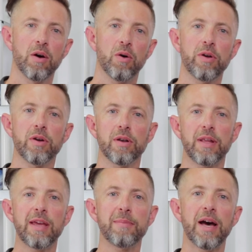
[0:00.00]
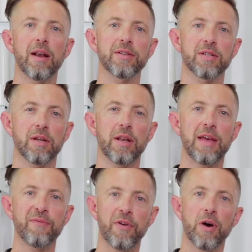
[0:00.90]
or you can email us at
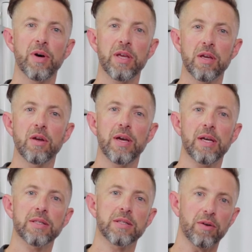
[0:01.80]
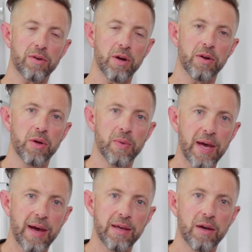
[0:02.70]

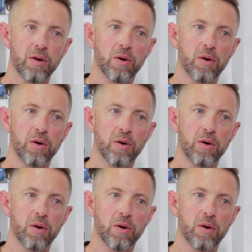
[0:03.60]
info@unic.co.uk